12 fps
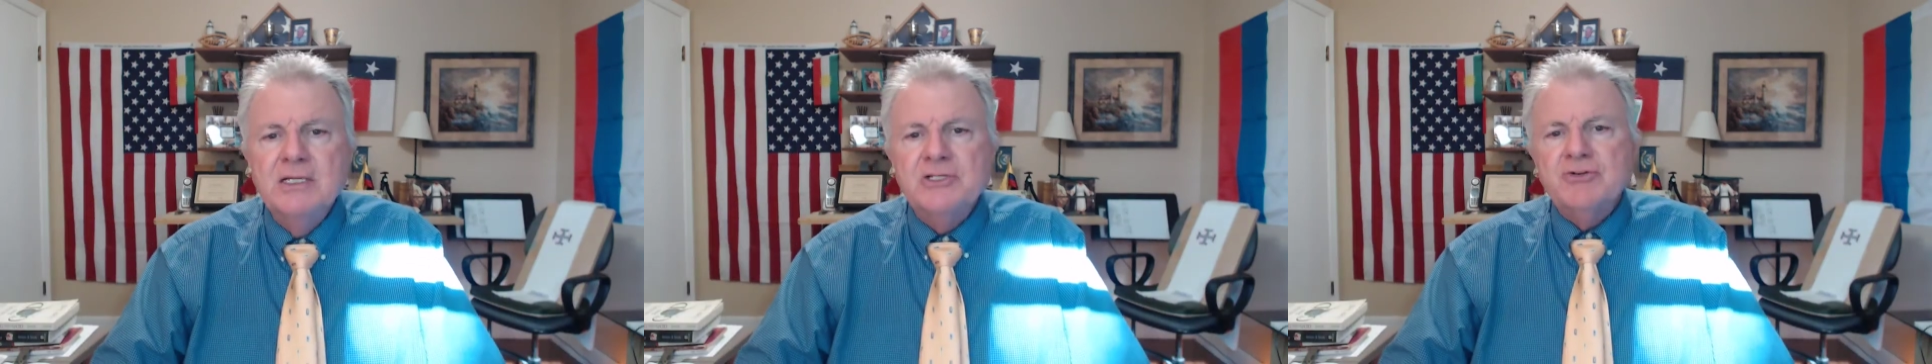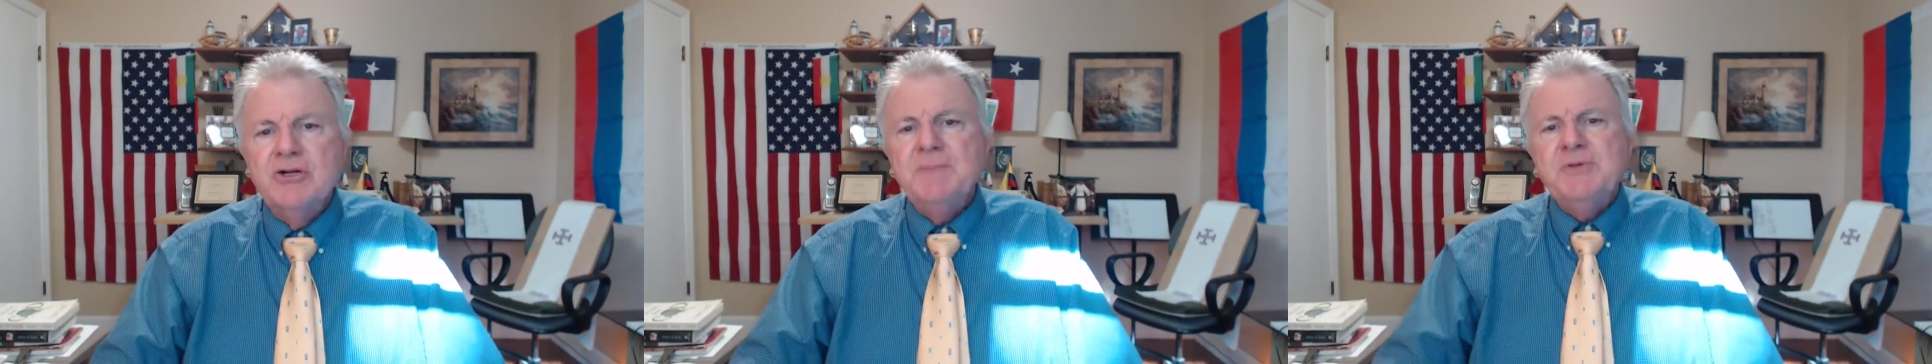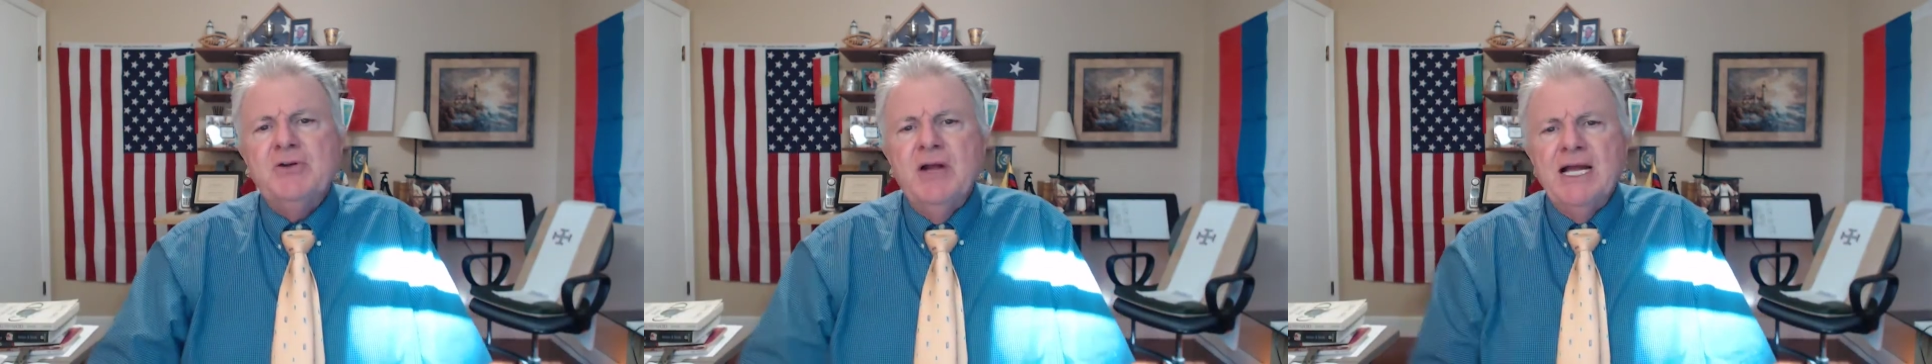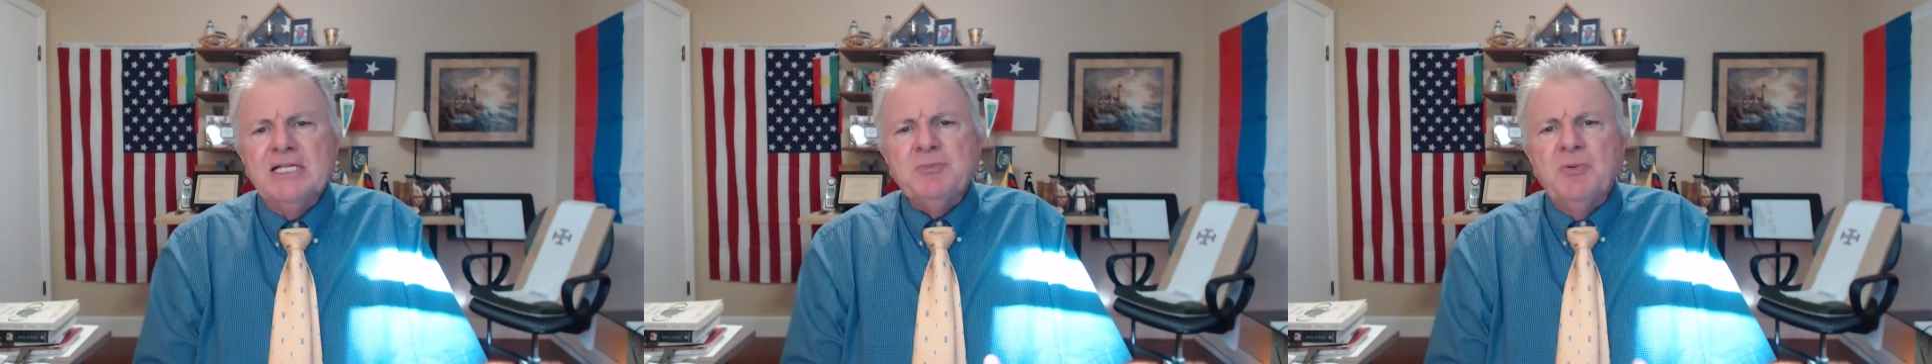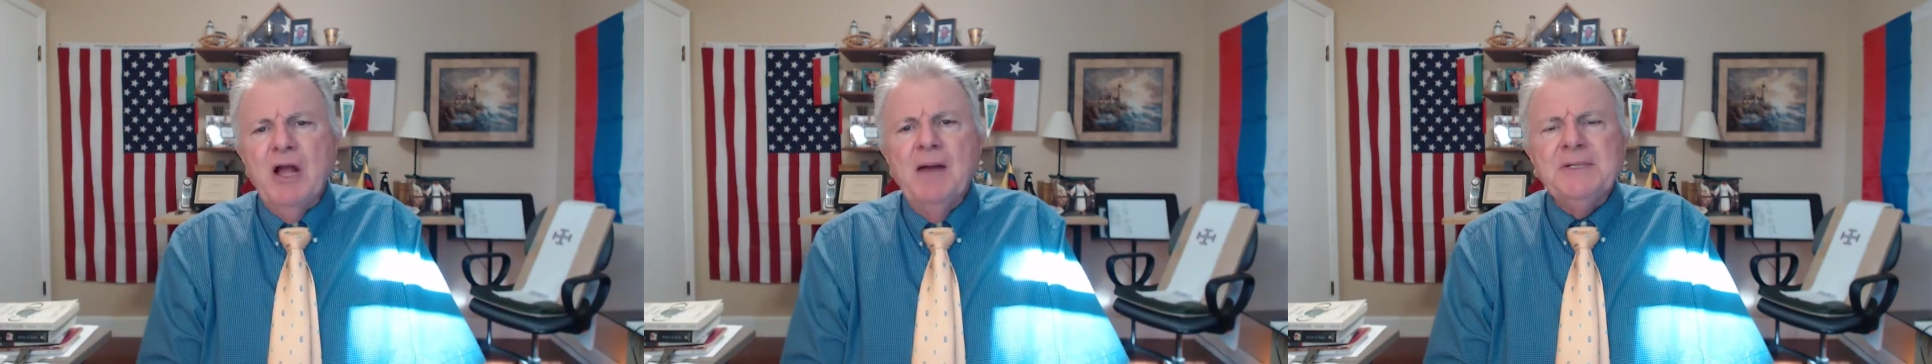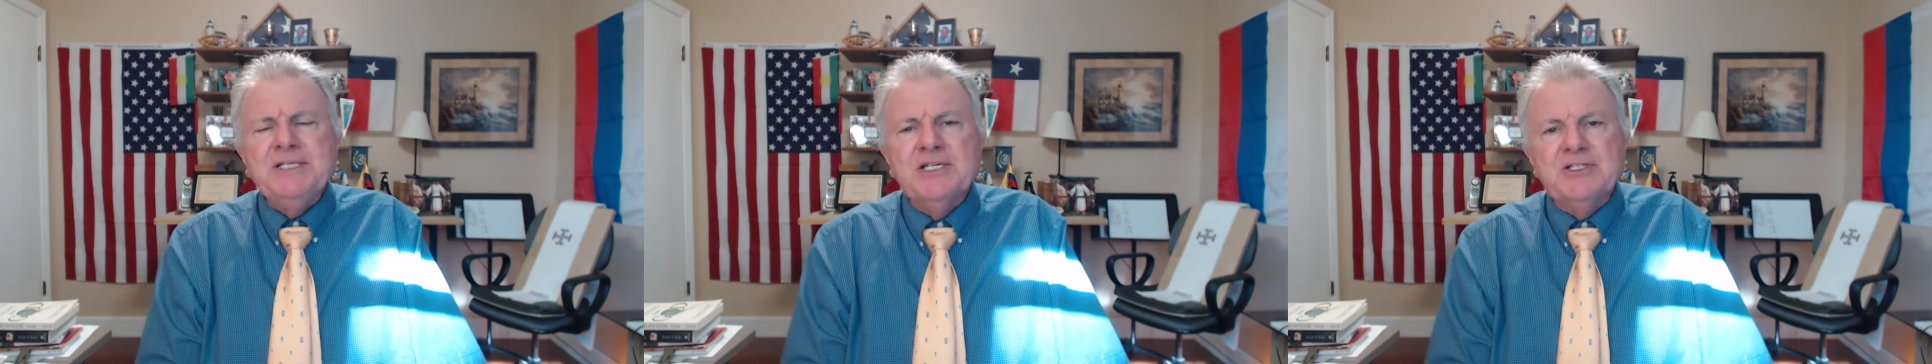Scripture has
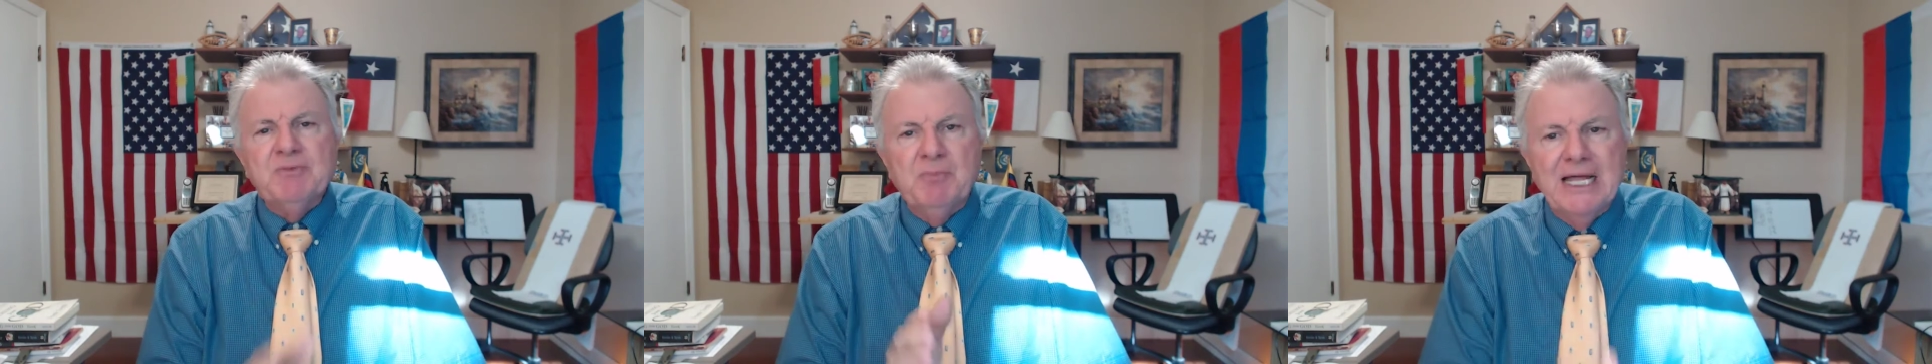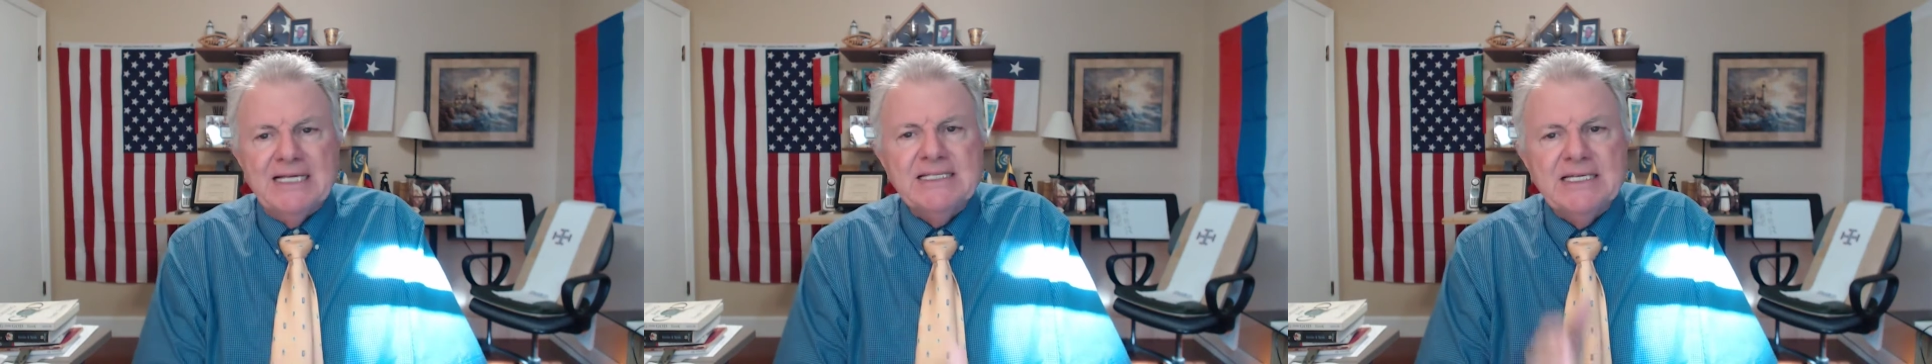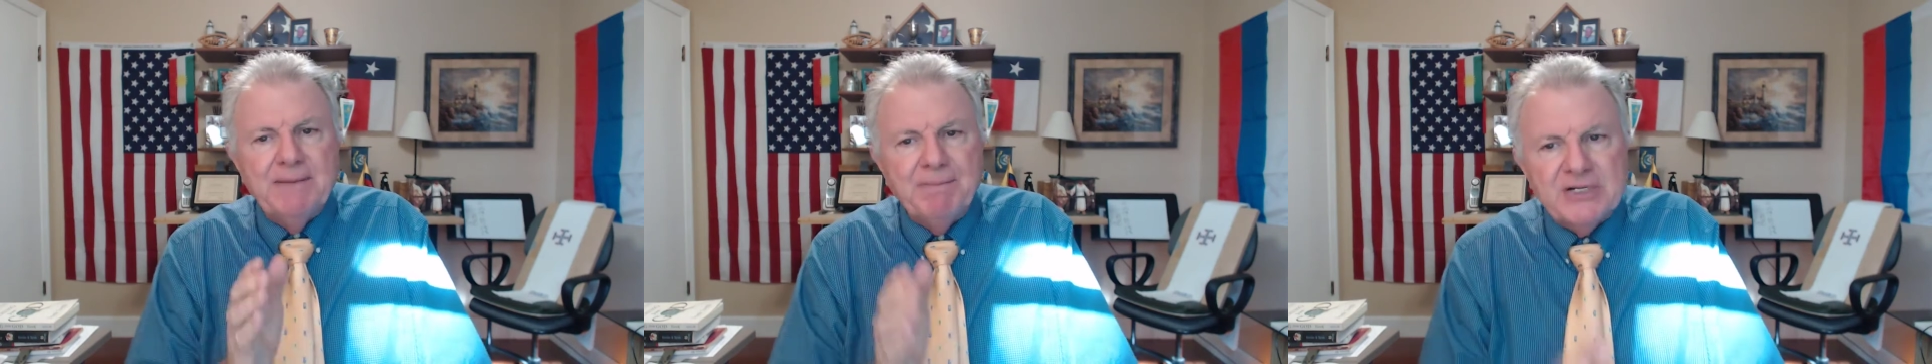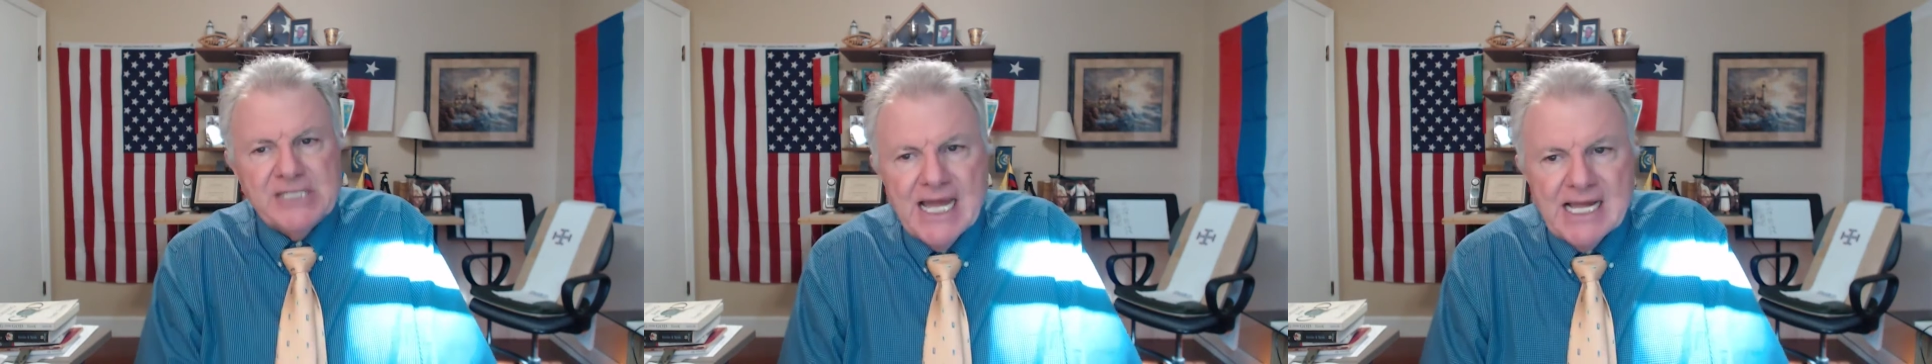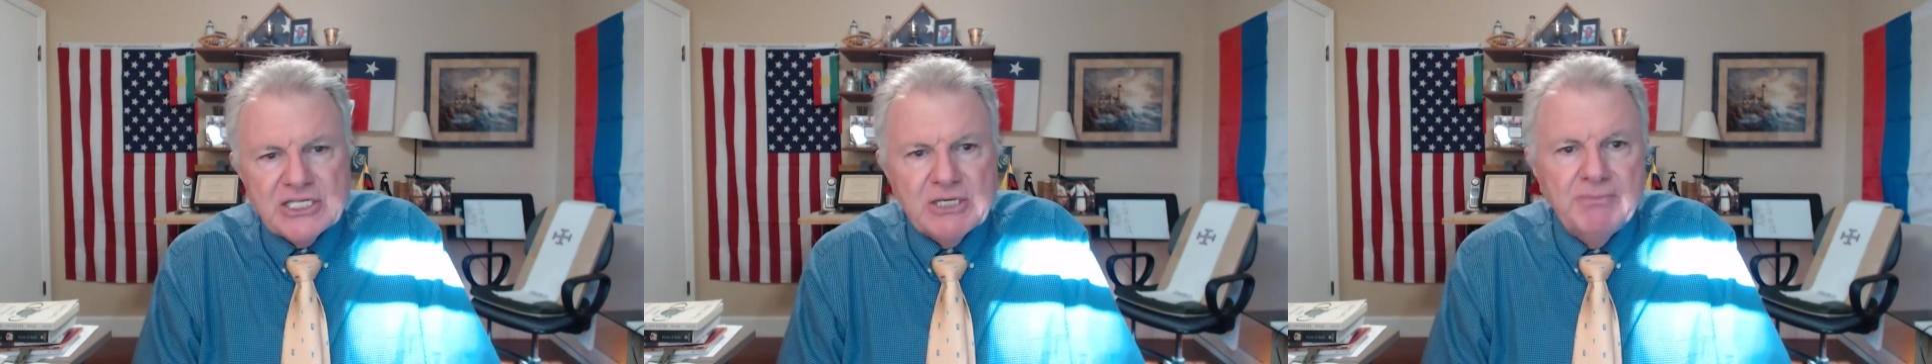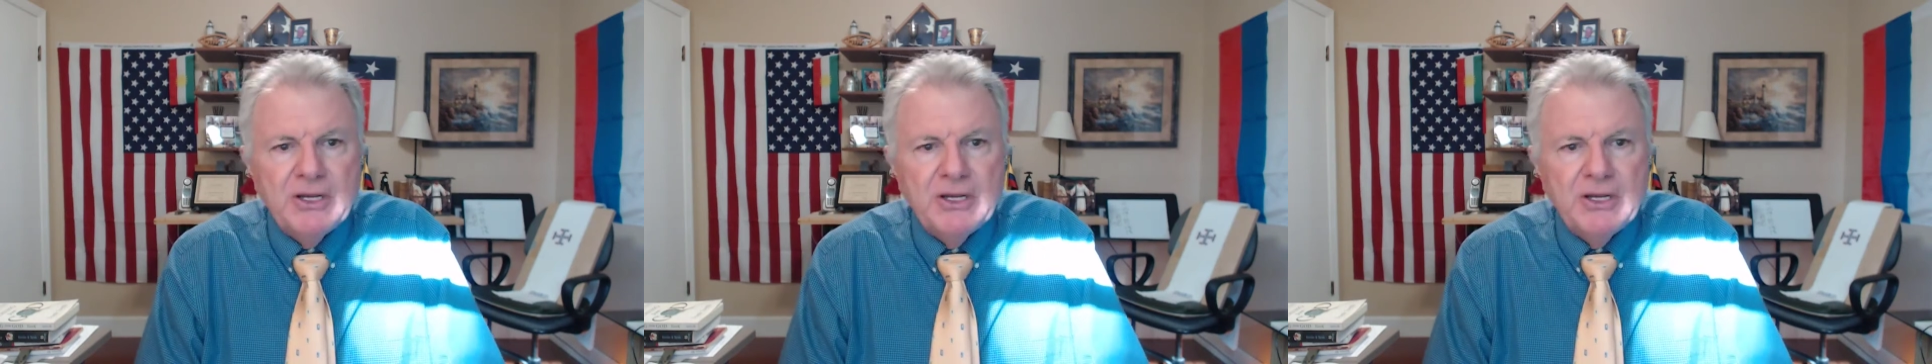promises of blessing and protection,